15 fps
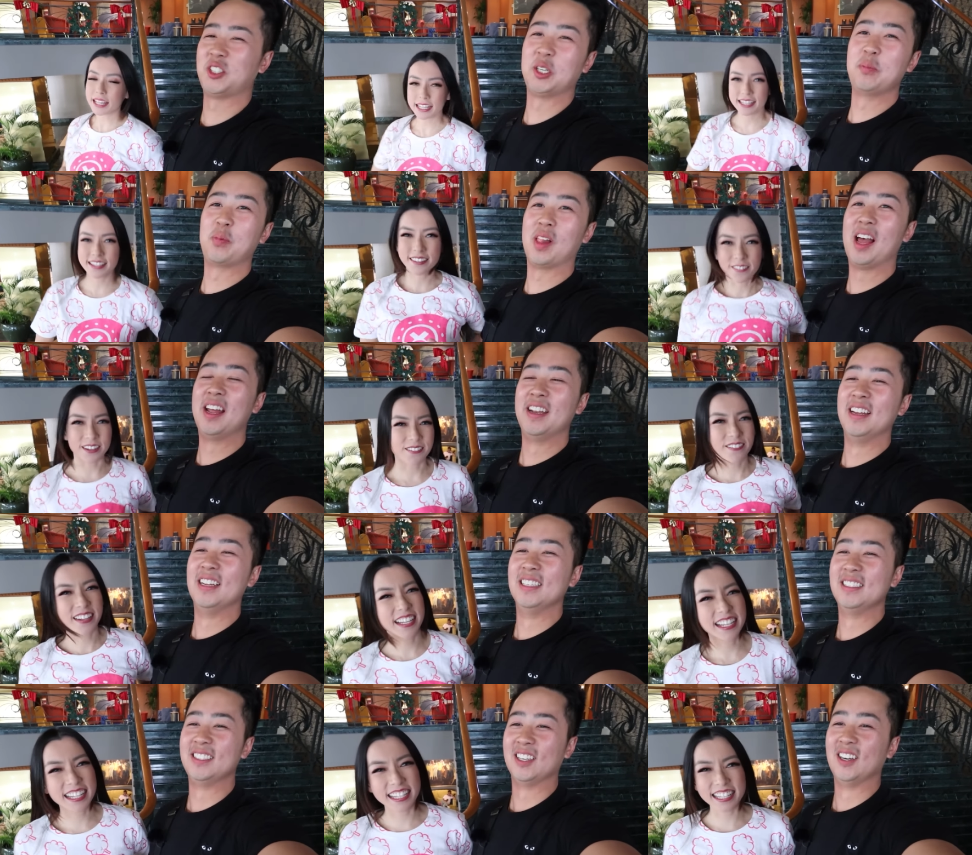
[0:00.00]
Speaker 1: she planned
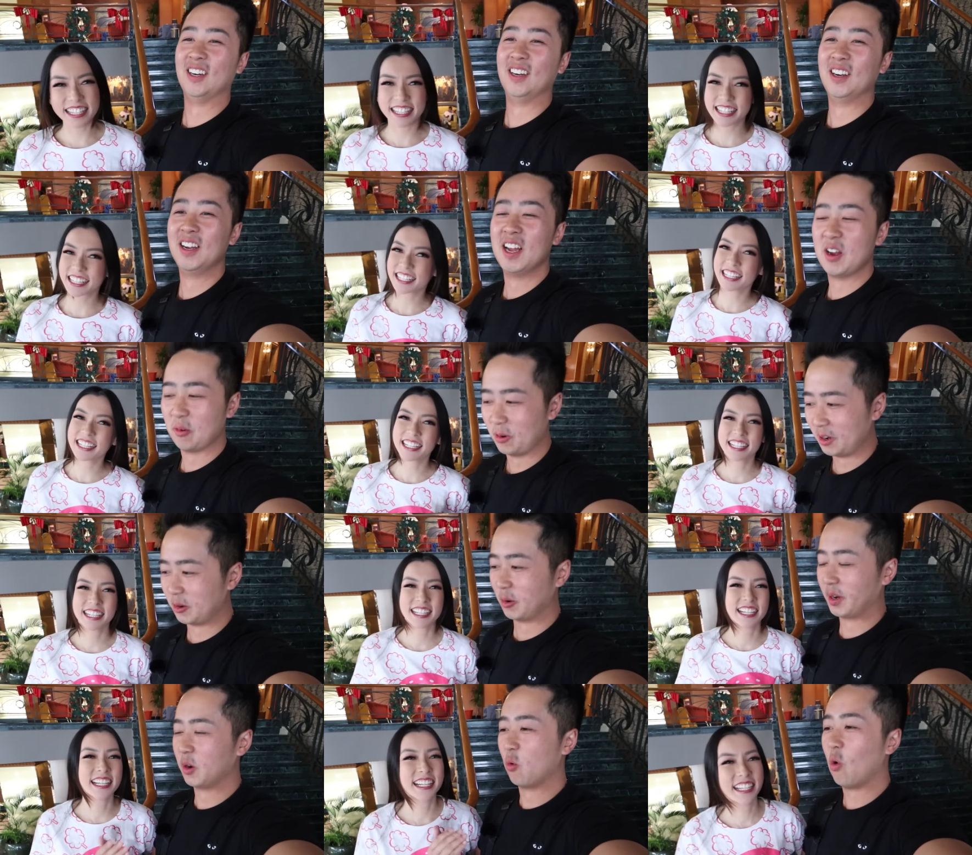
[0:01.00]
it, so we're
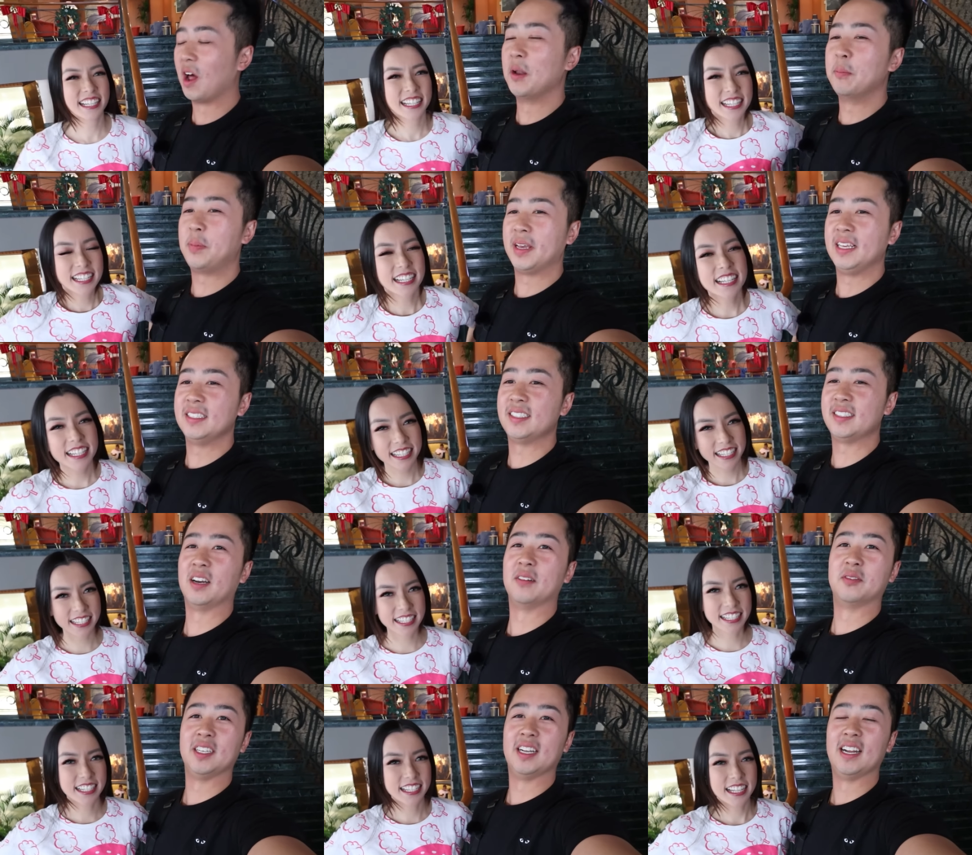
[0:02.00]
doing One Piece
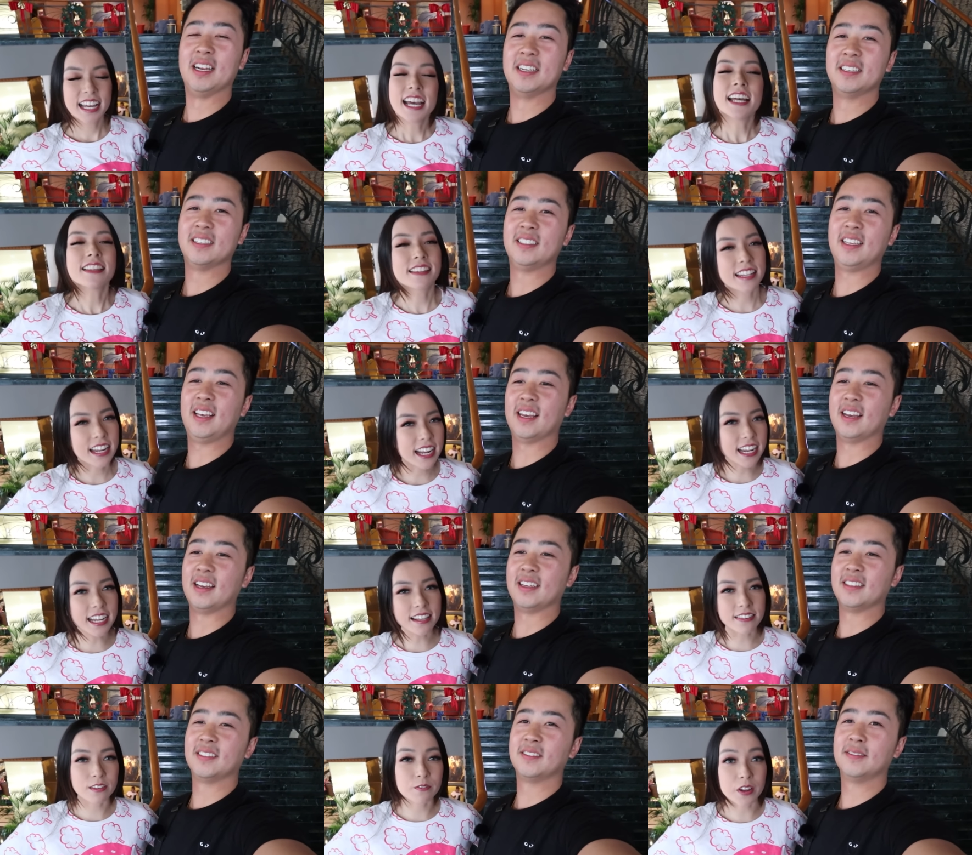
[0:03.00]
stuff today.
Speaker 2: Today yeah.
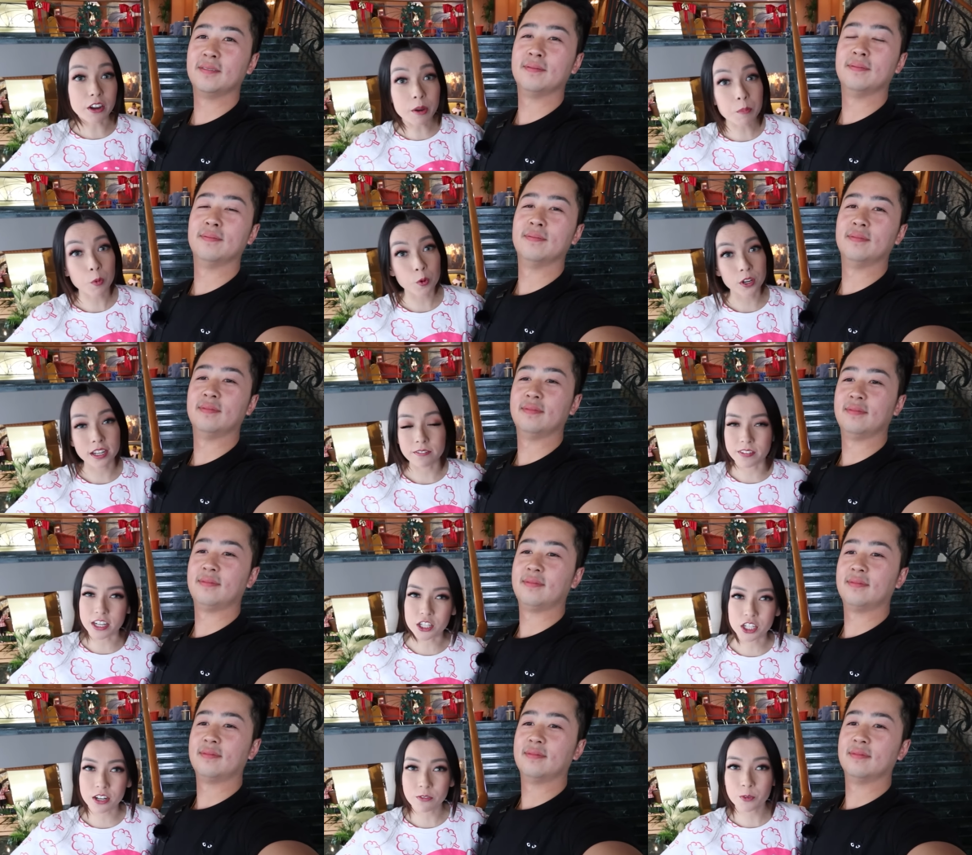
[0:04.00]
is a very important
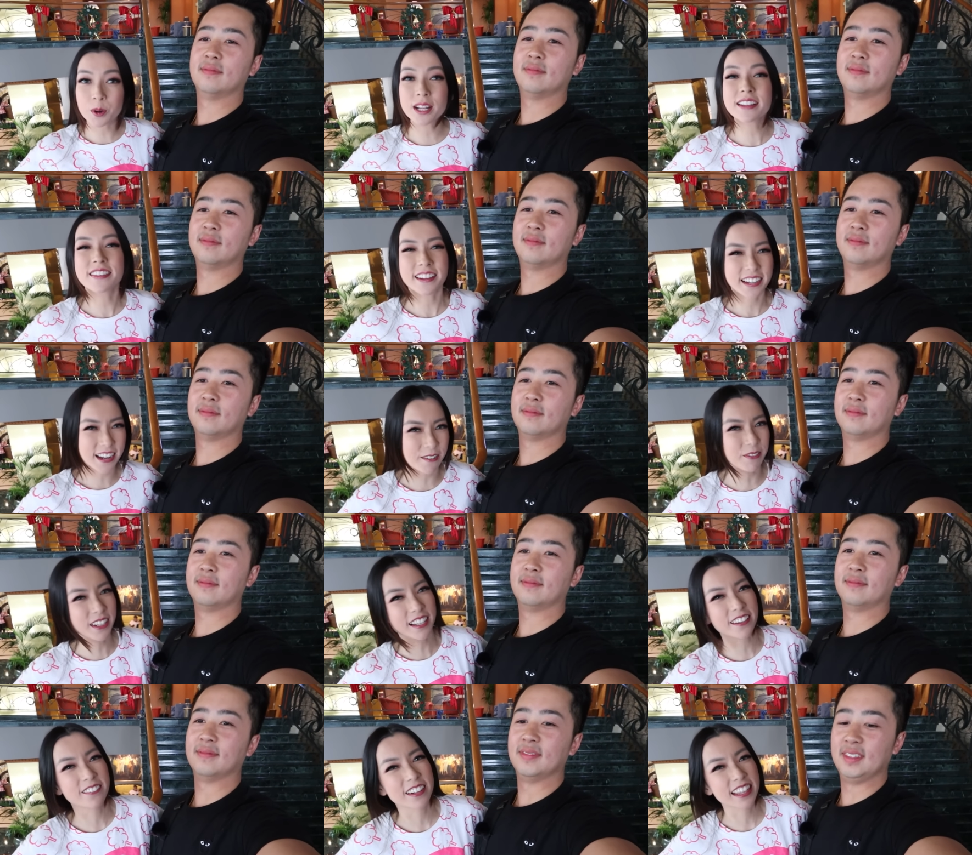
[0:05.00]
adventure, everyone. So come
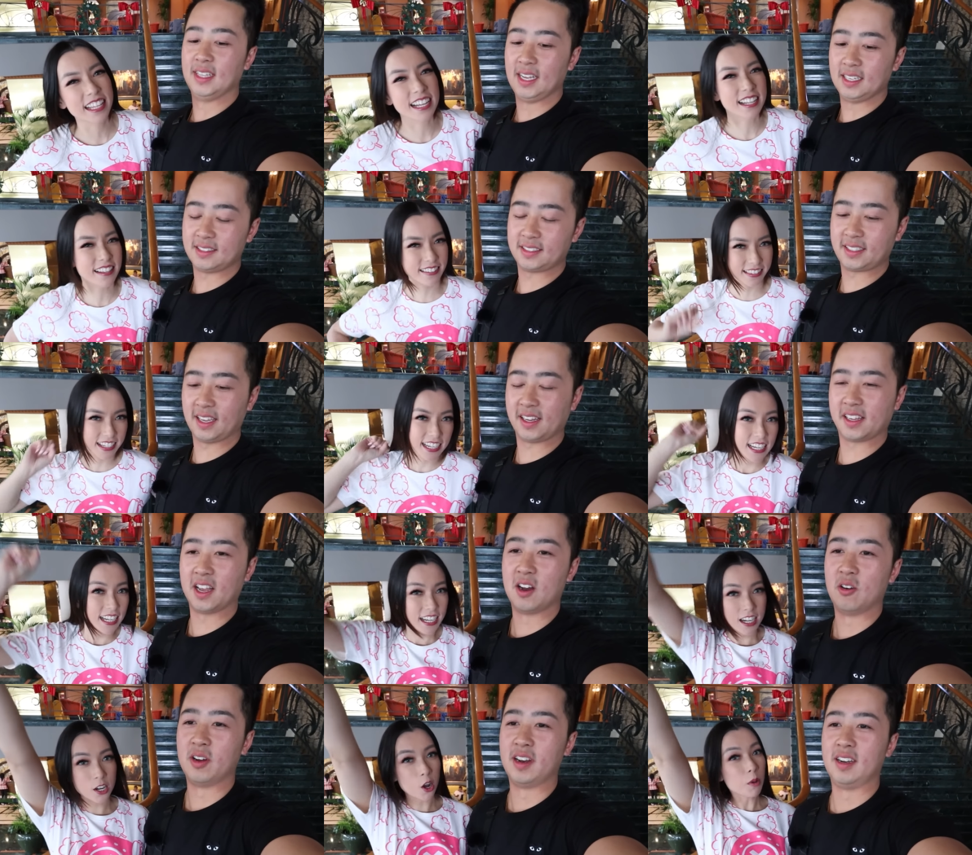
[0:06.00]
along with us. Let's get
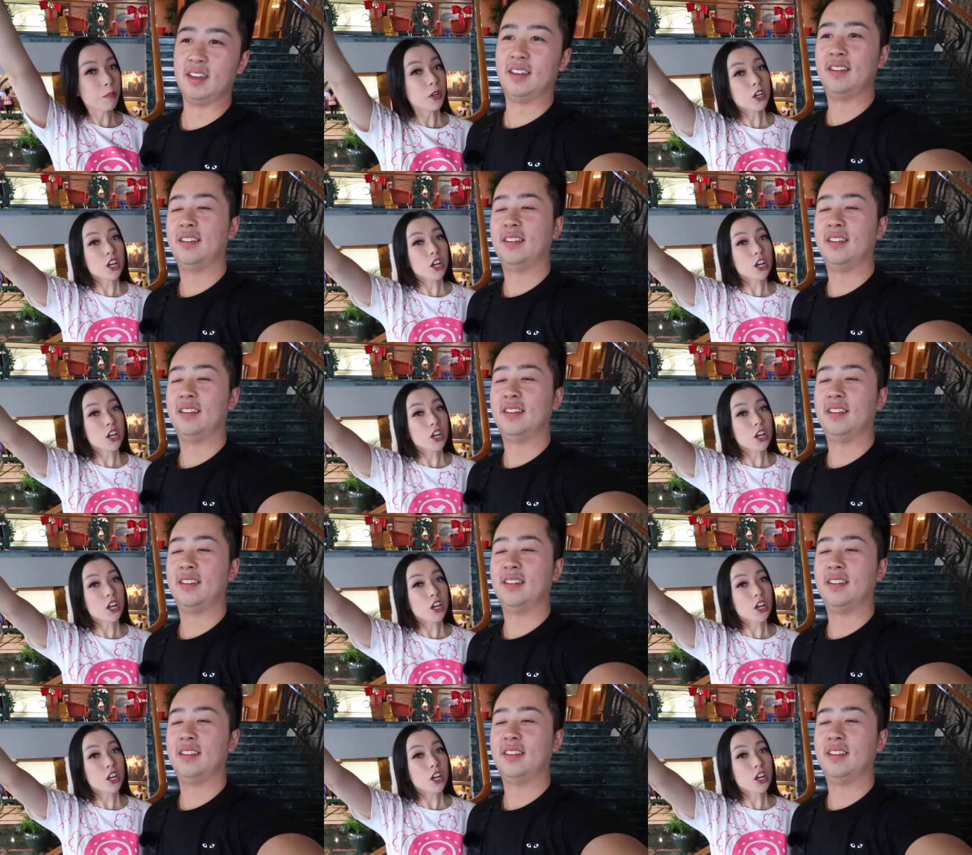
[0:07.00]
going. Gomu